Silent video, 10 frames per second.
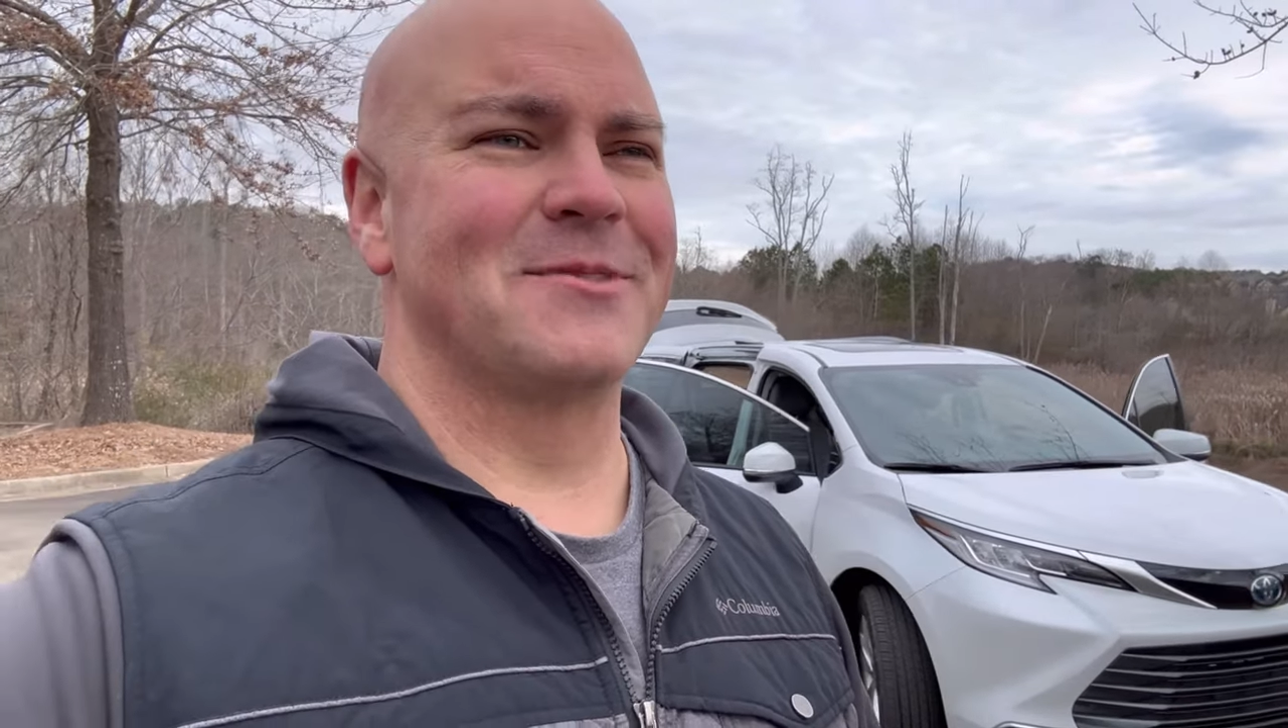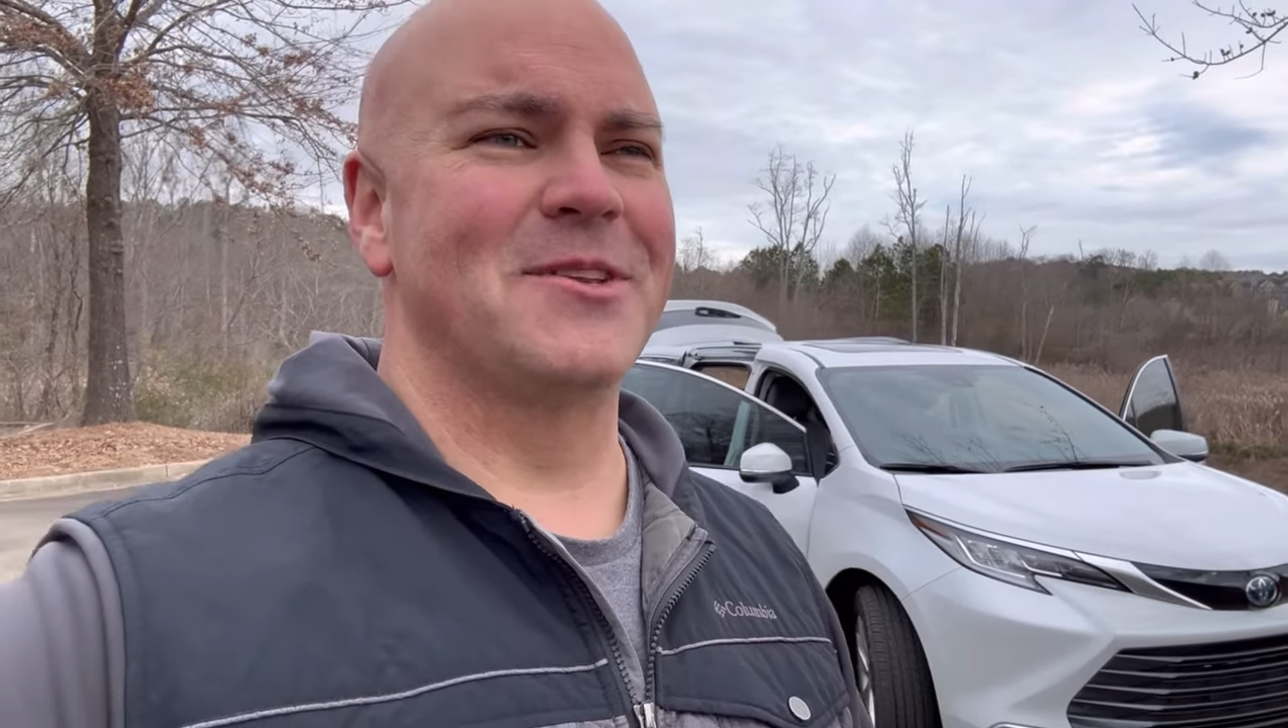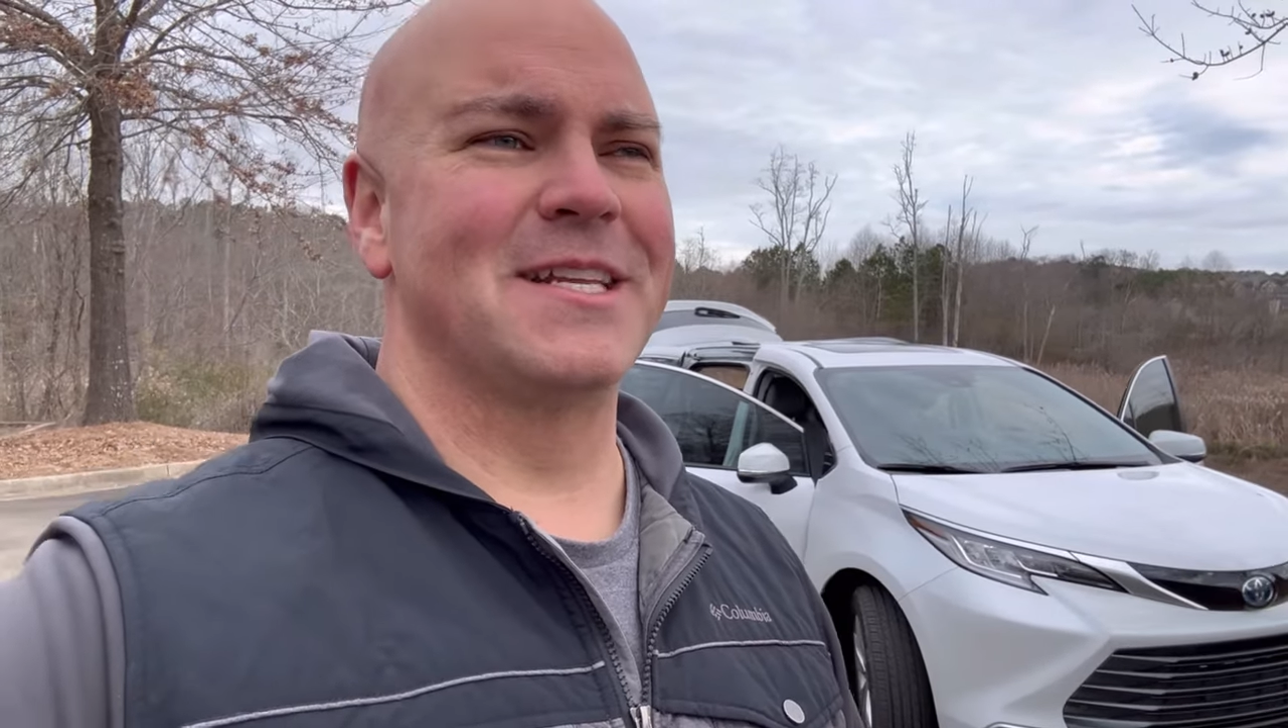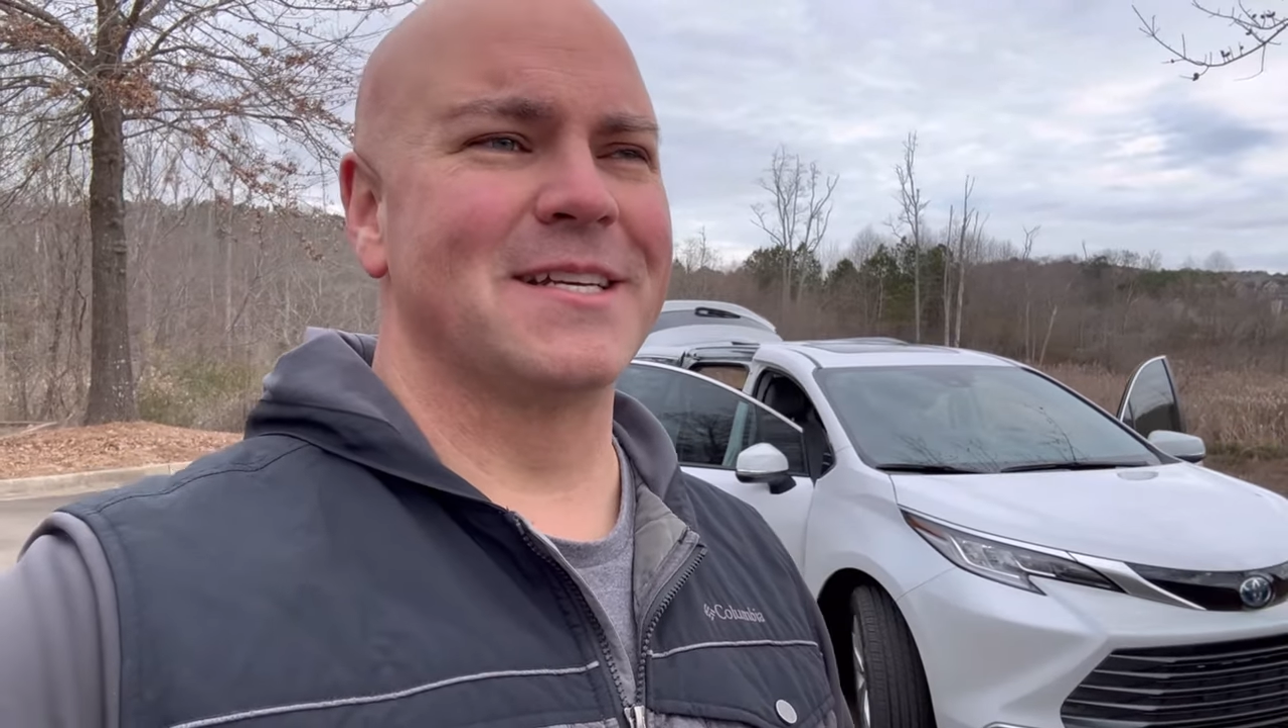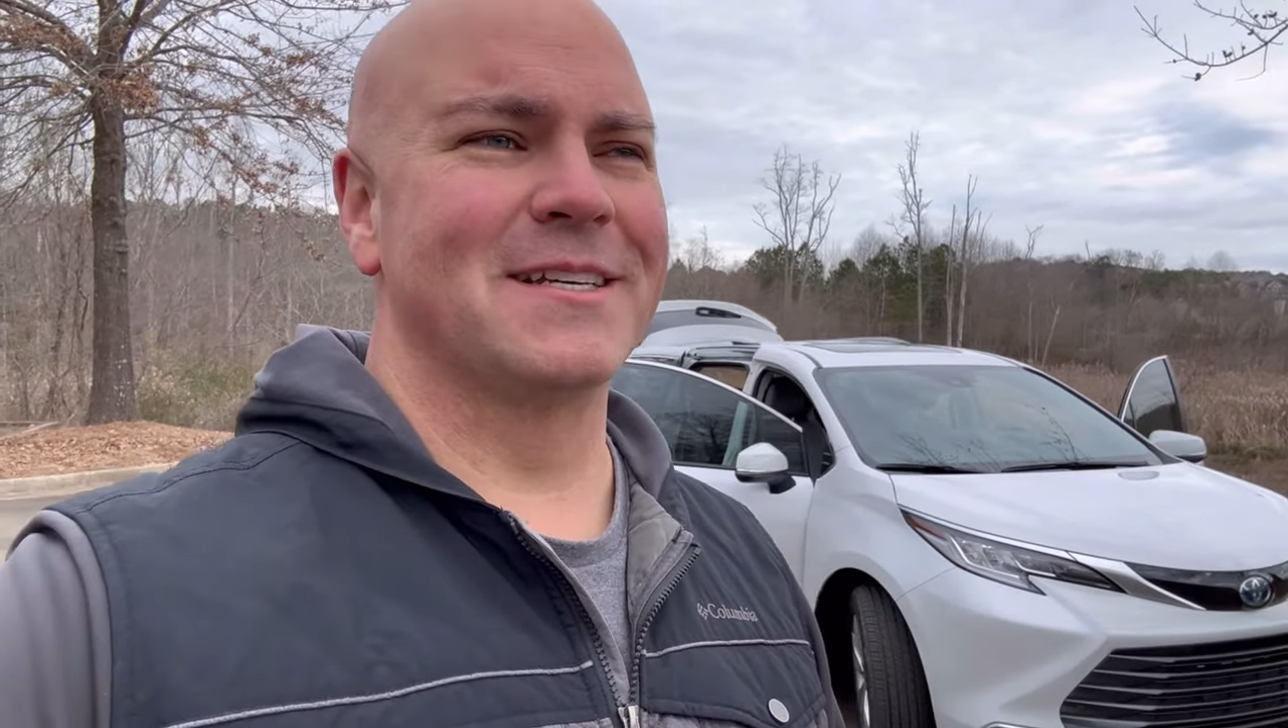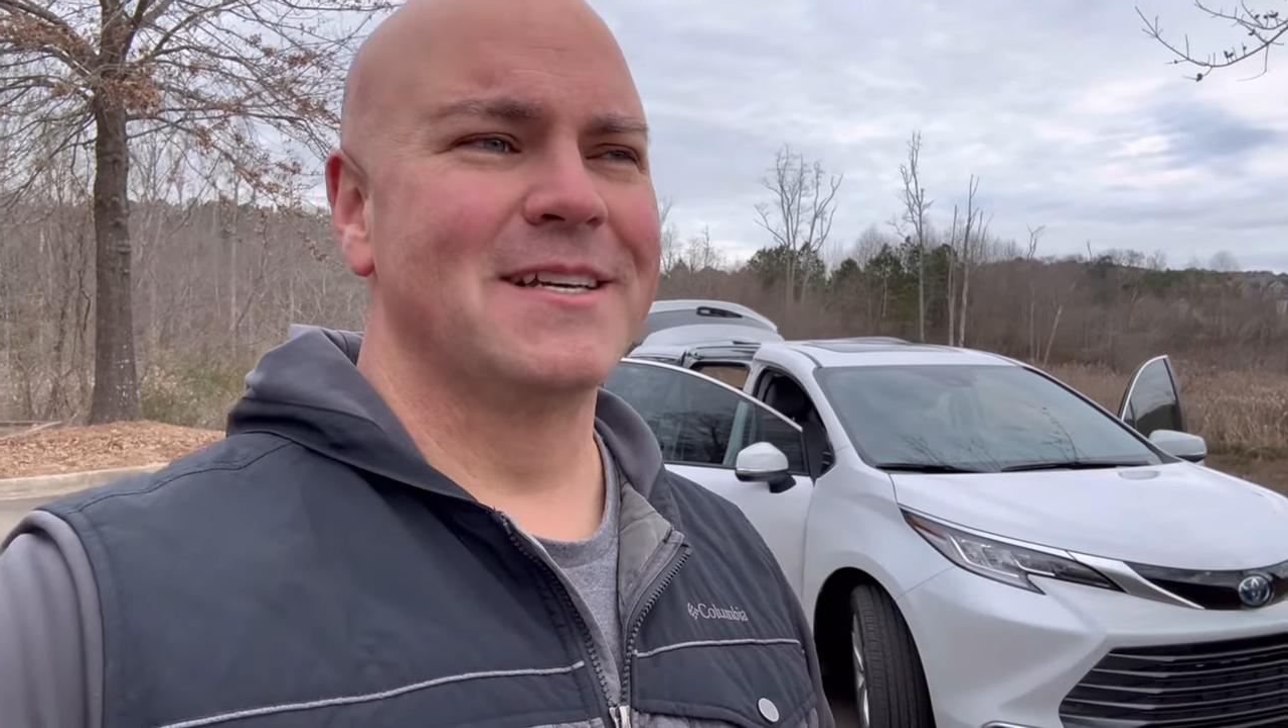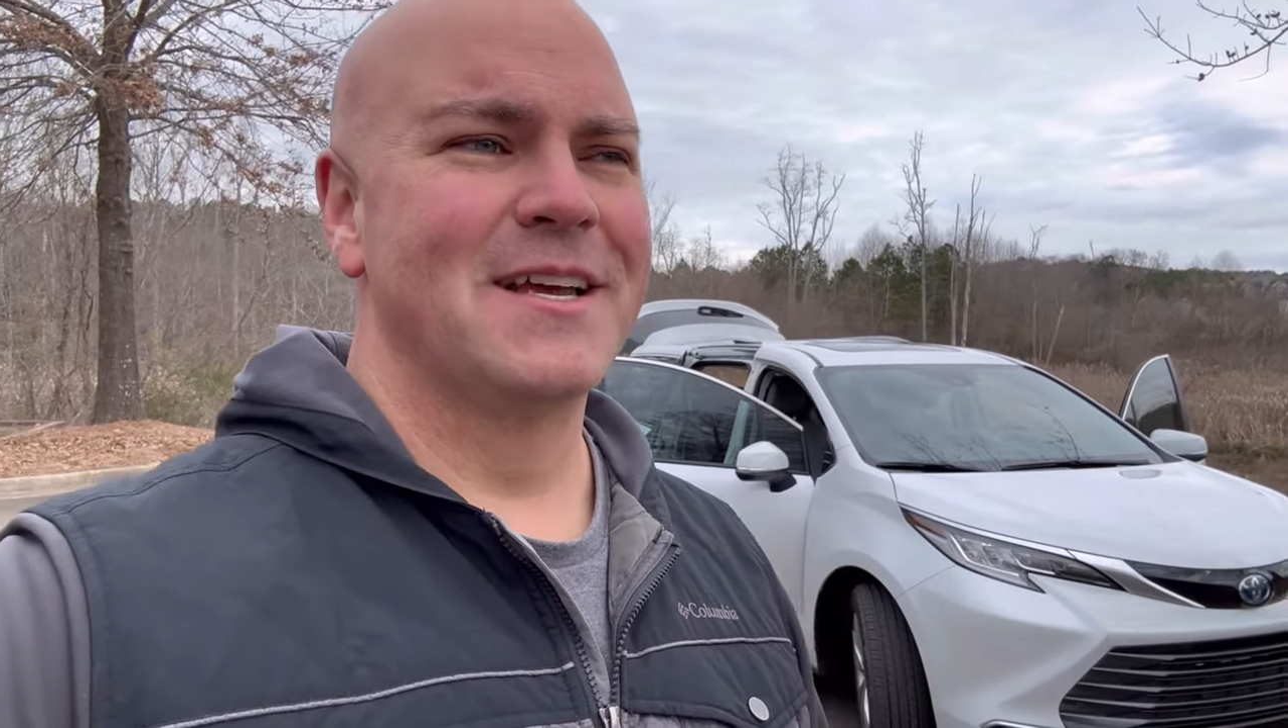You need to